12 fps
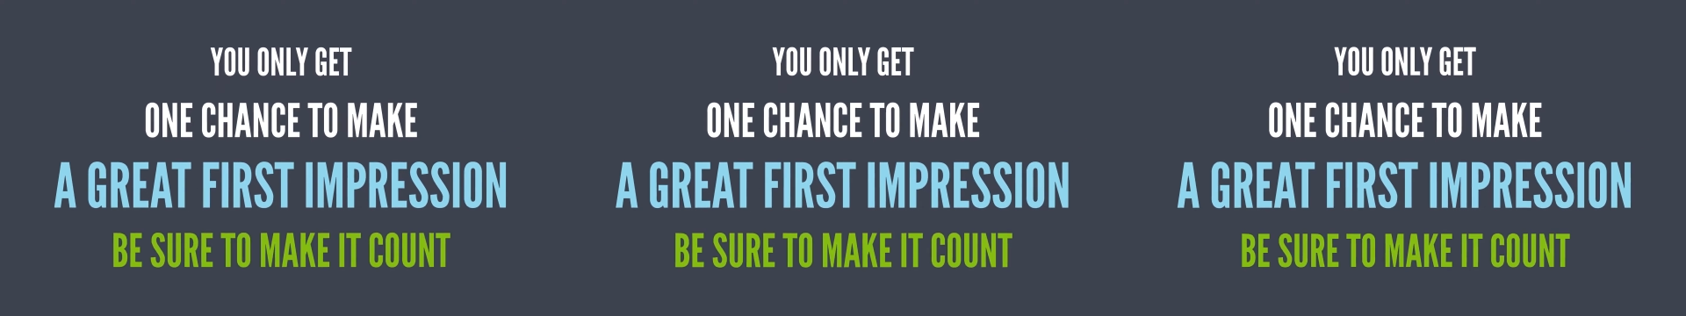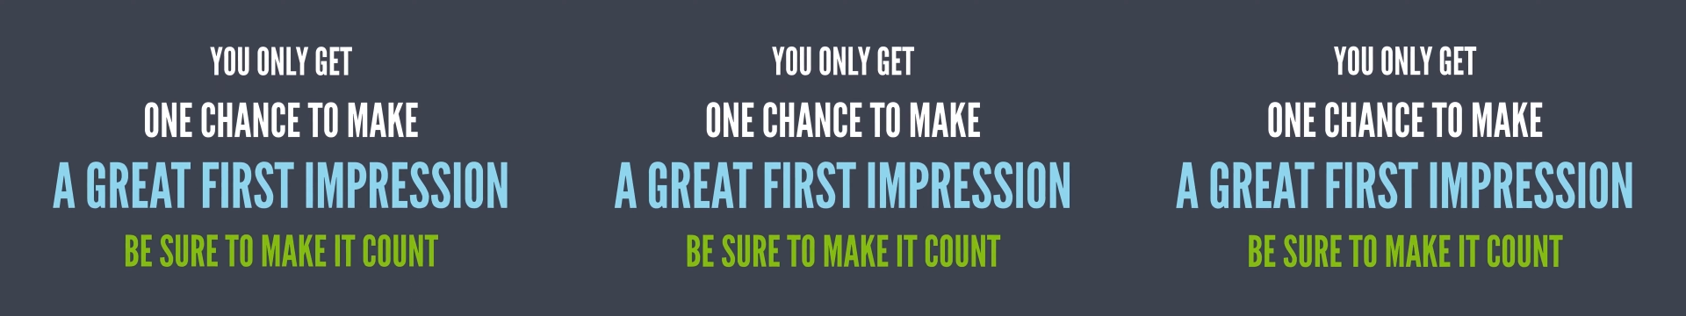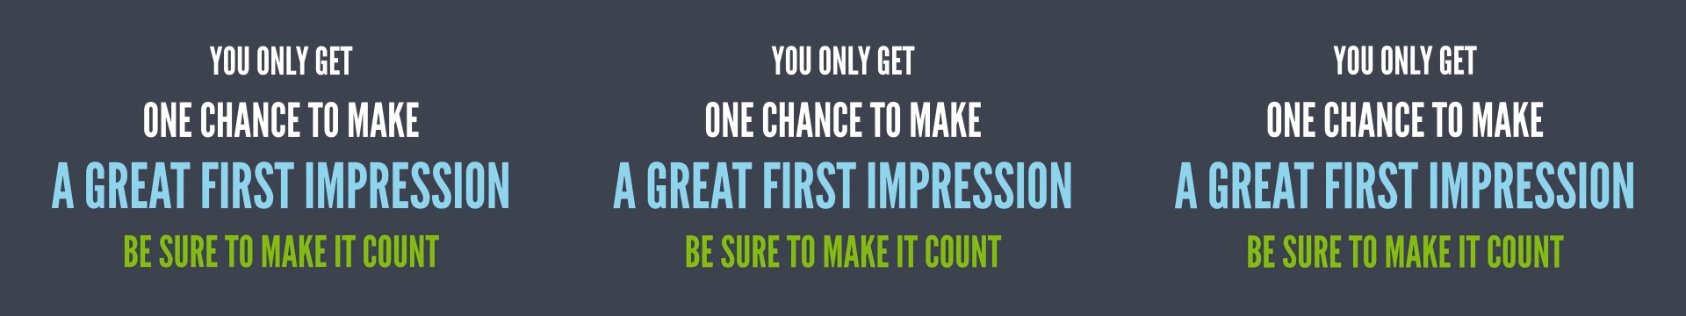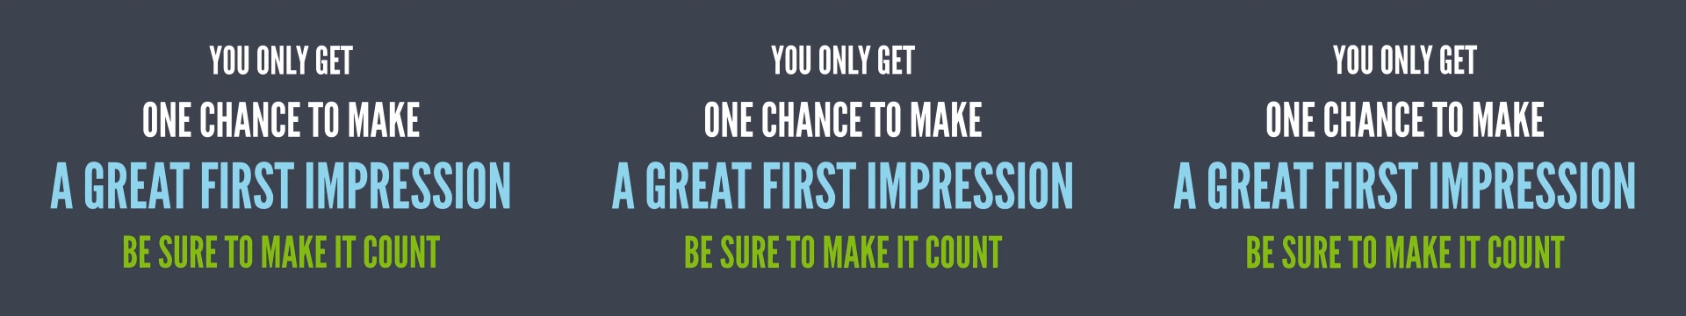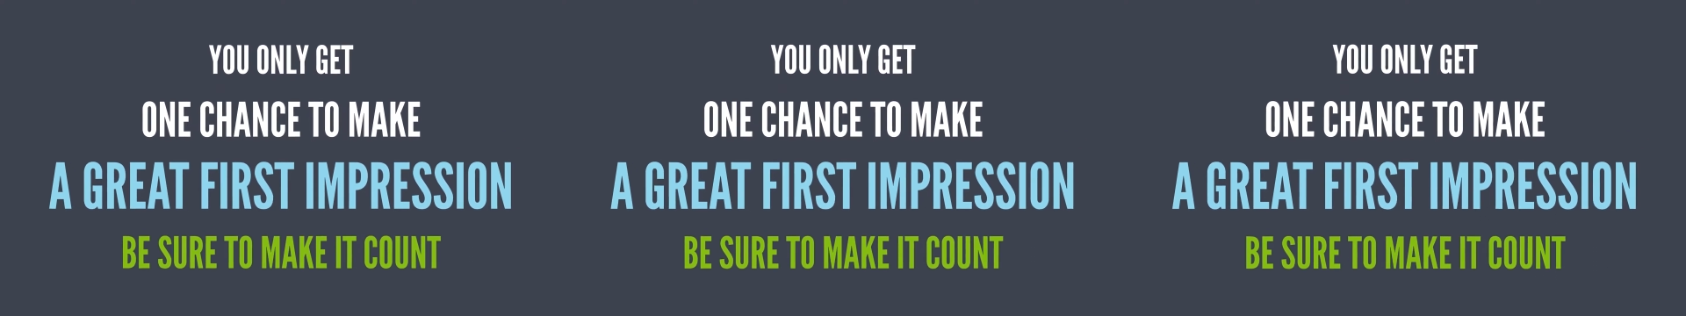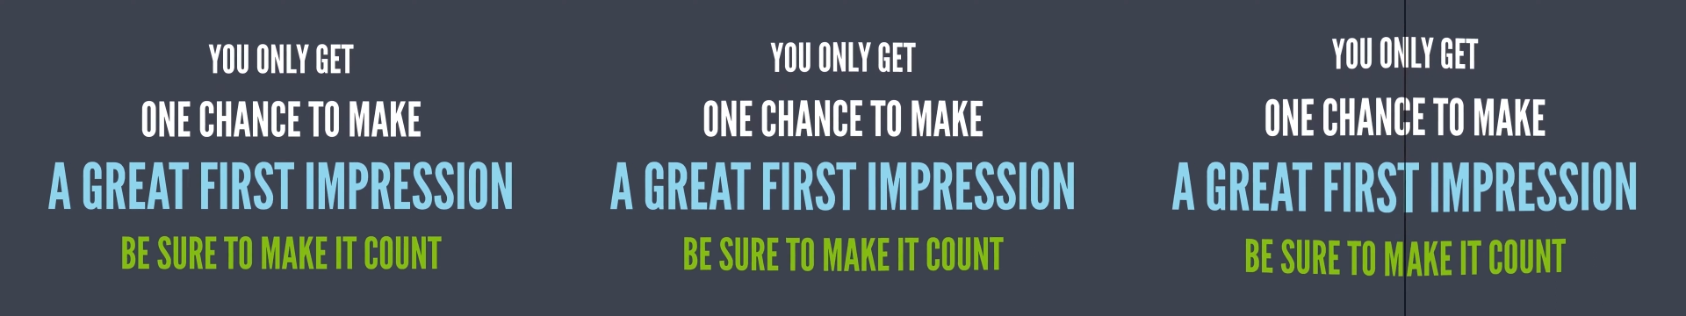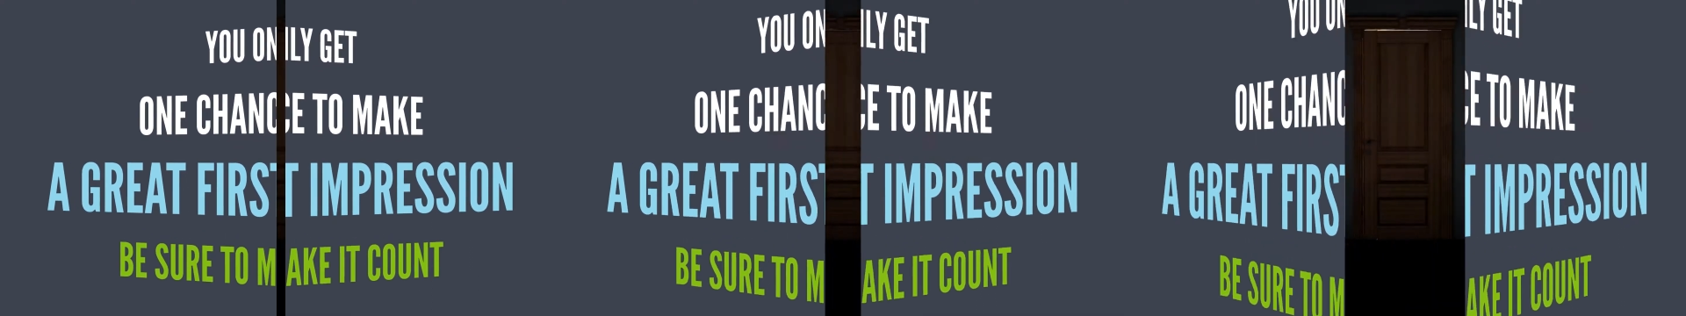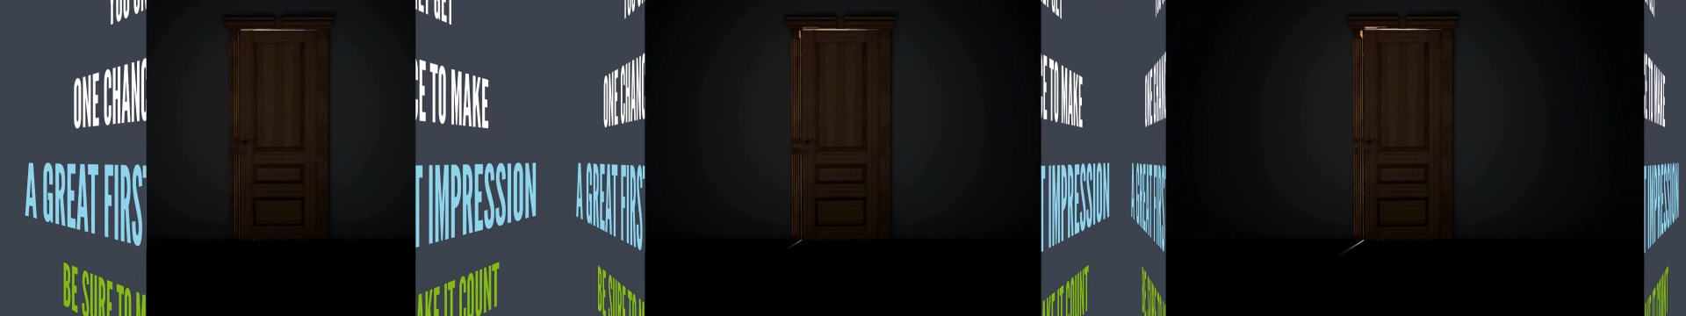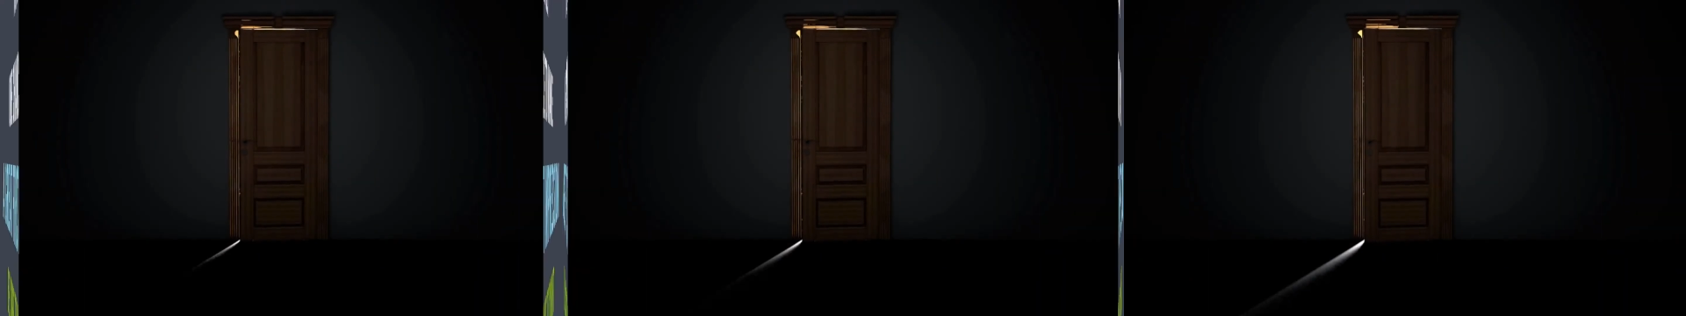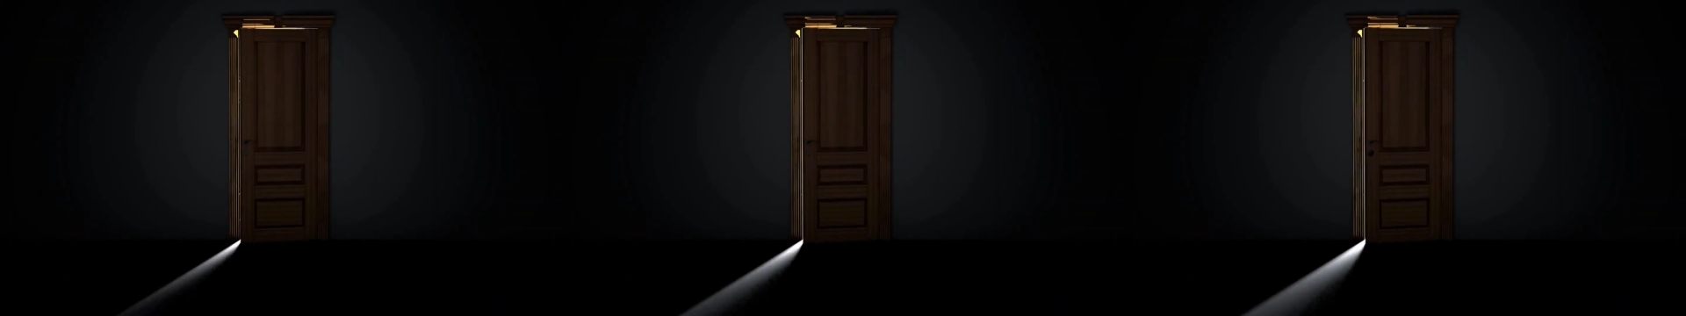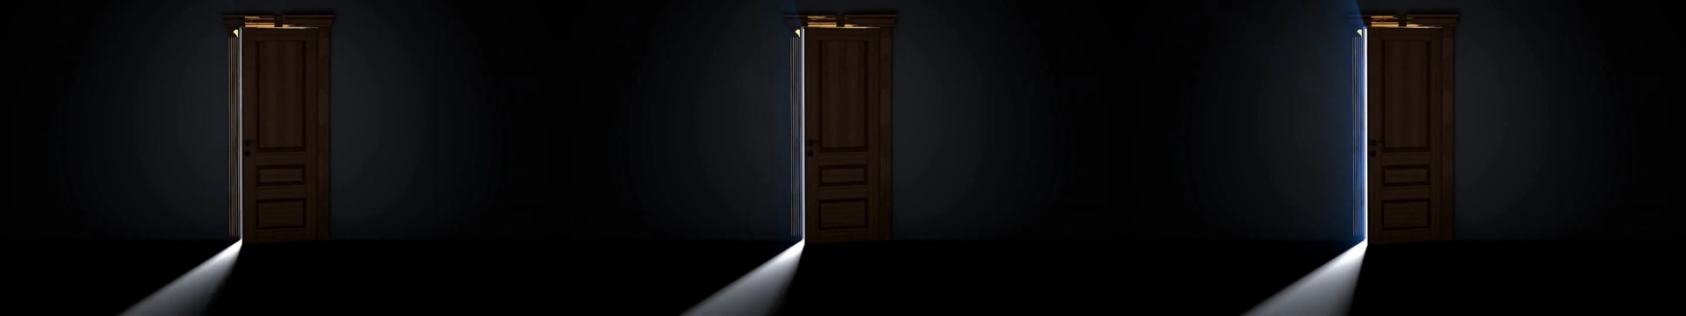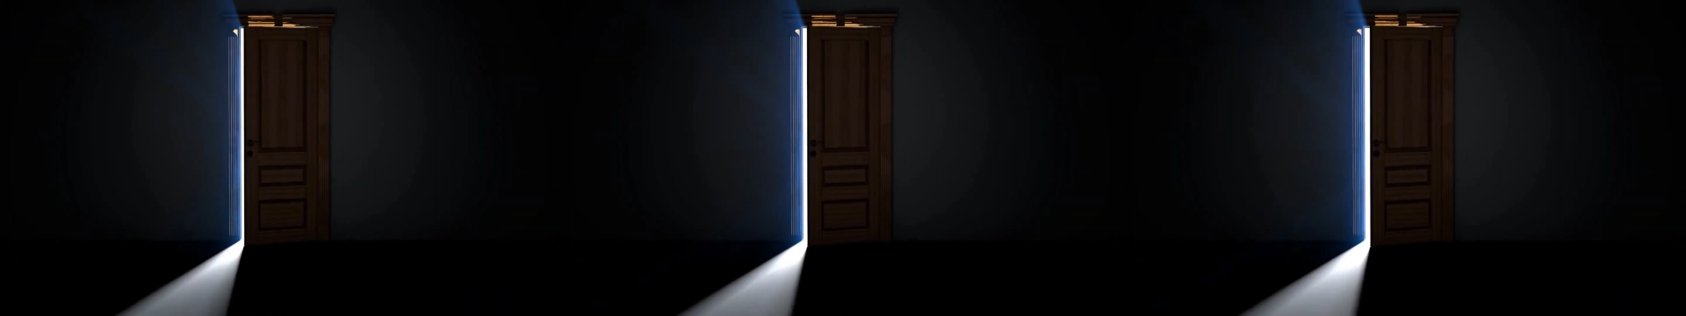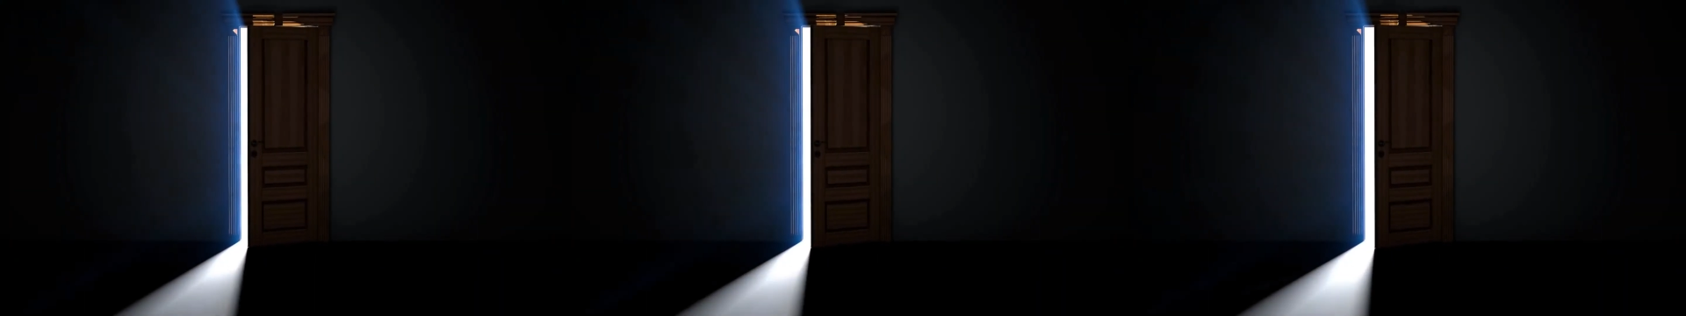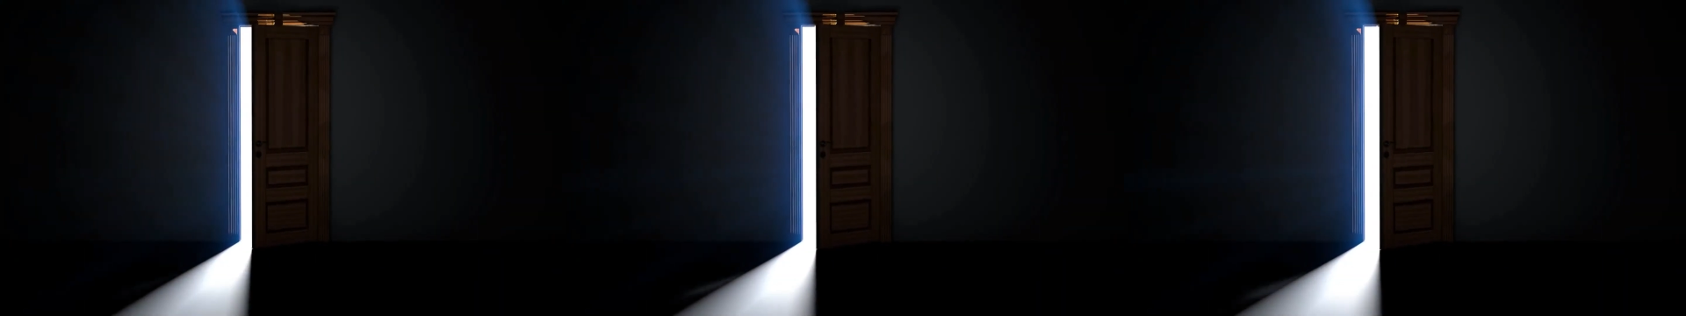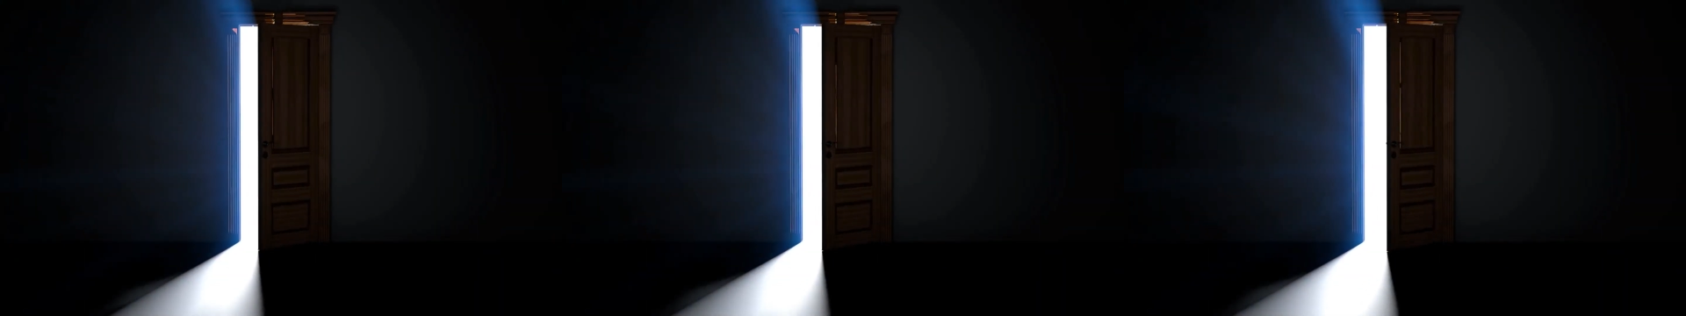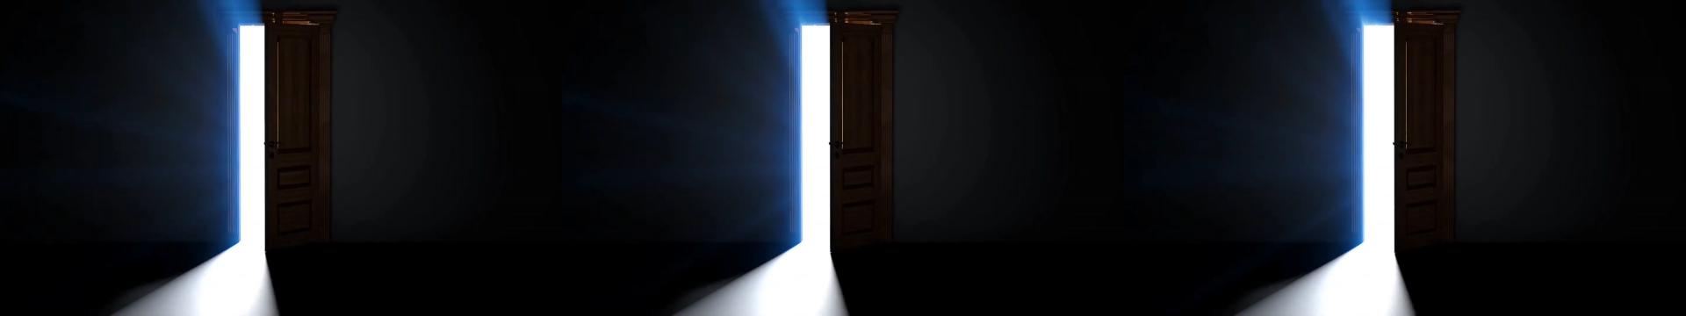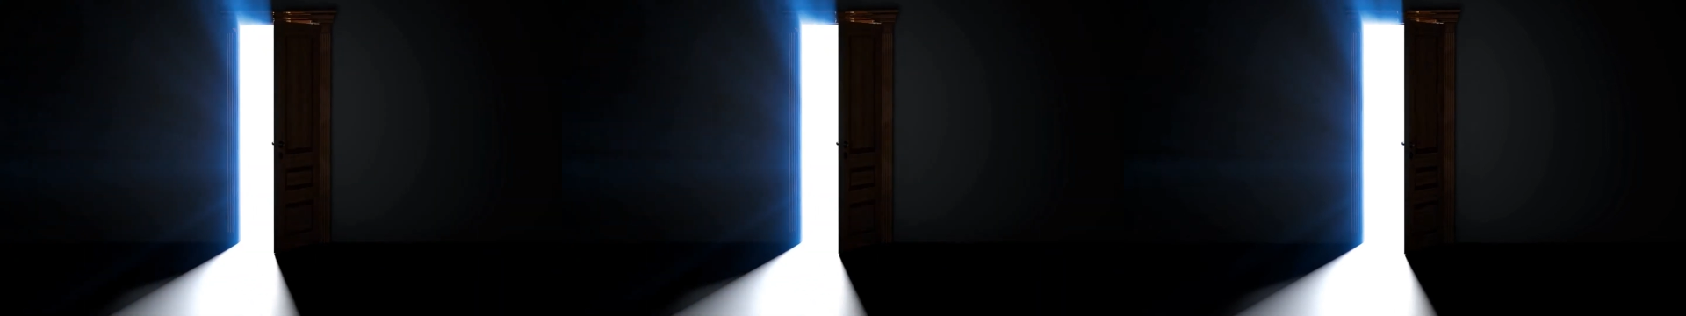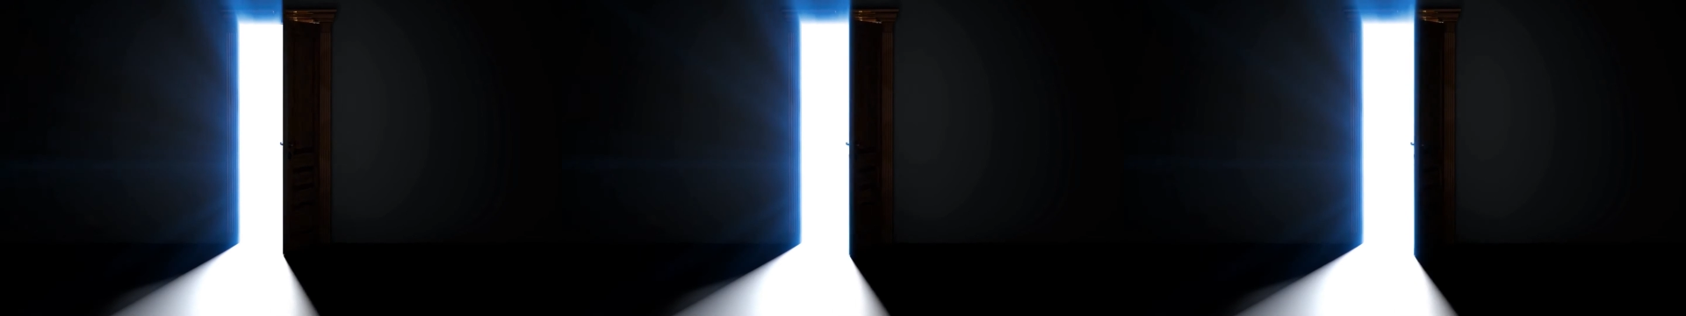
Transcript: [unreadable: no face in view]